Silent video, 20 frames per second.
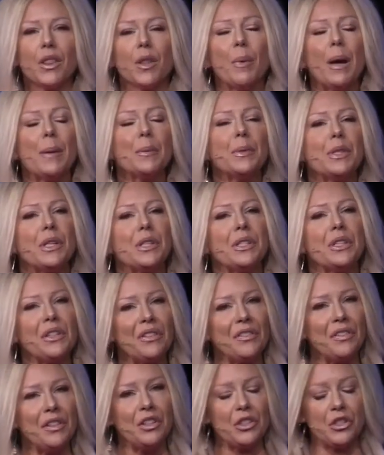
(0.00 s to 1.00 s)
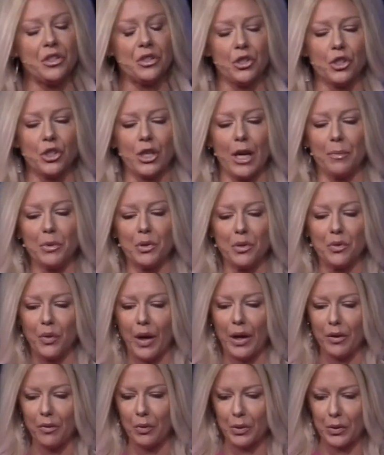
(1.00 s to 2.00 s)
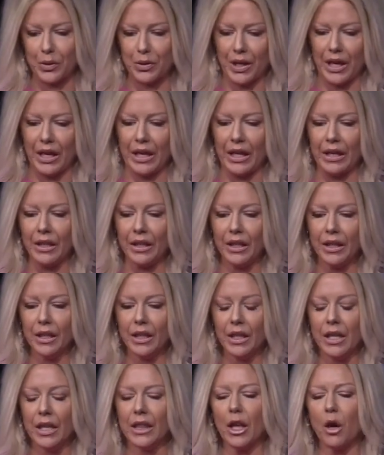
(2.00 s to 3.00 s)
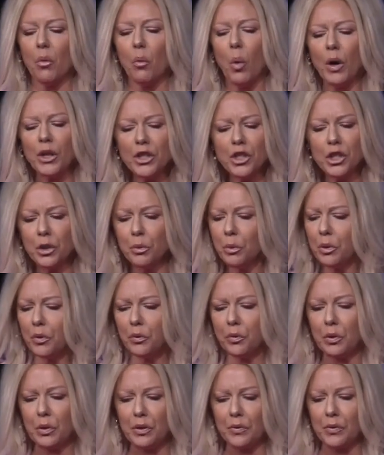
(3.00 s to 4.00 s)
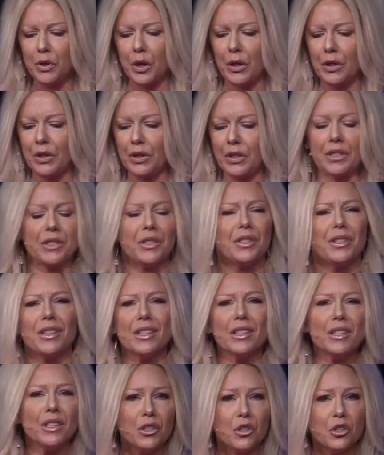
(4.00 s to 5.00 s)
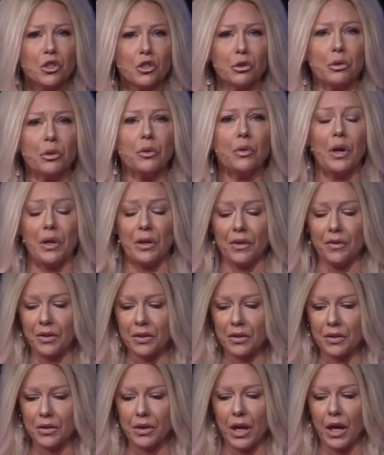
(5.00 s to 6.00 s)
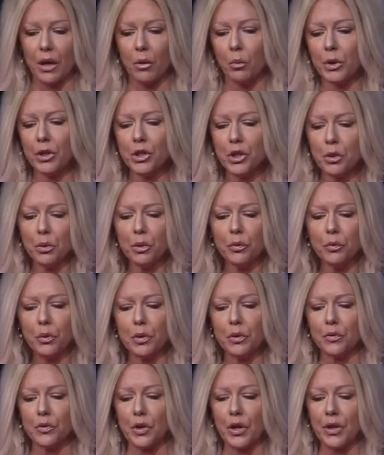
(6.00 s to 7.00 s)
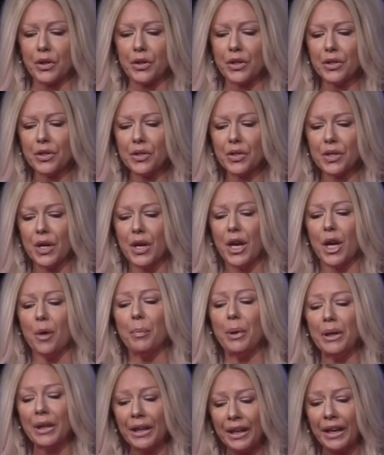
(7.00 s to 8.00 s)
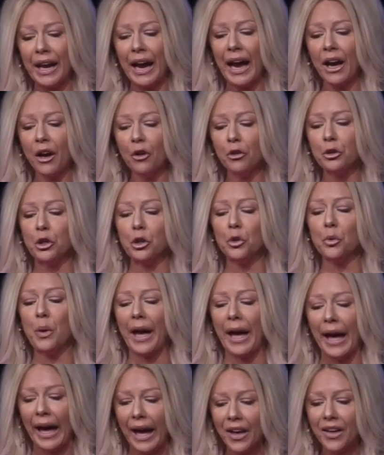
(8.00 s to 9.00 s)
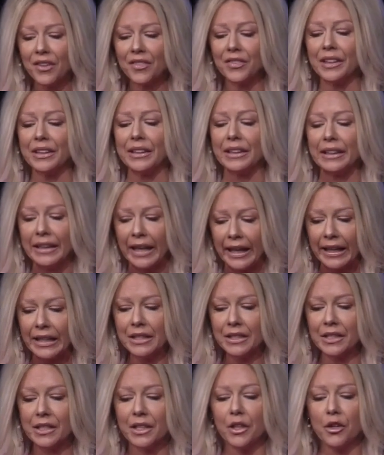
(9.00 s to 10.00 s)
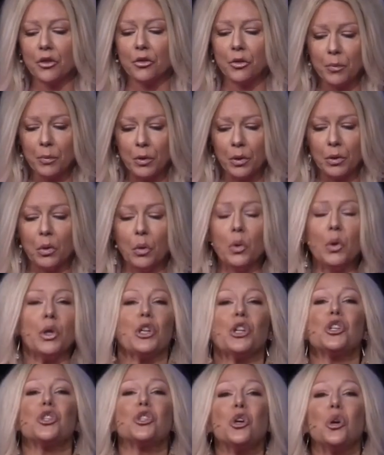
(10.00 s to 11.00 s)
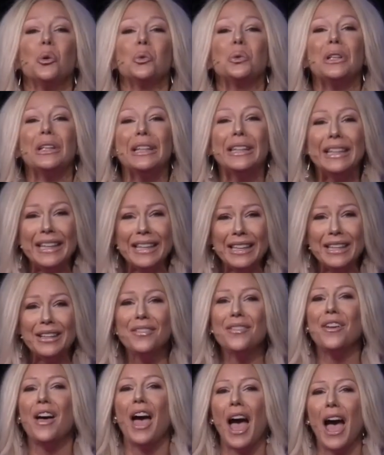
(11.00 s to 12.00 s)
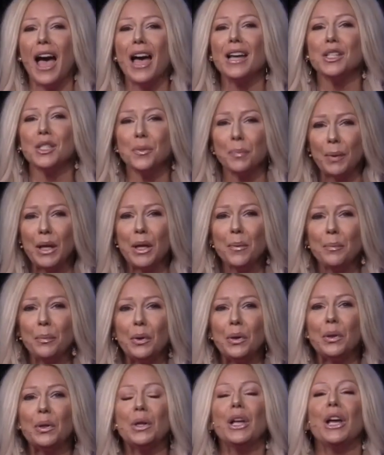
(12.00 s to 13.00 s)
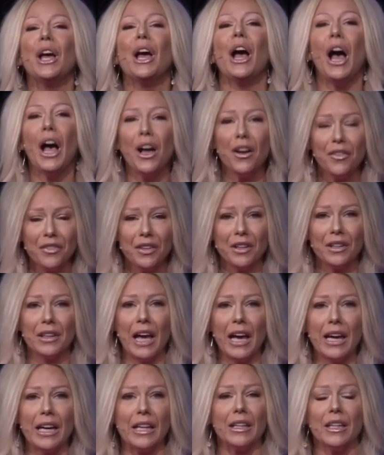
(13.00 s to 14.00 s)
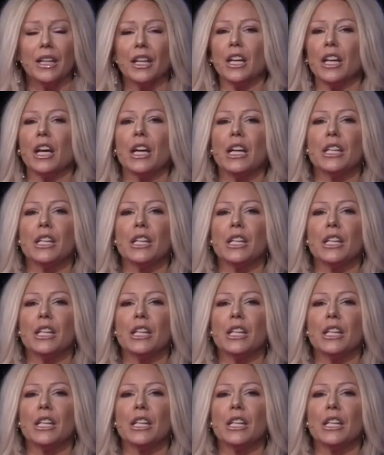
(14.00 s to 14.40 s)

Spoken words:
The Bible says in Ephesians chapter 5, verse 8, that once you were full of darkness, this is true of all of us, okay? Once you were full of darkness, but now you have light from the Lord. So live as people of the light.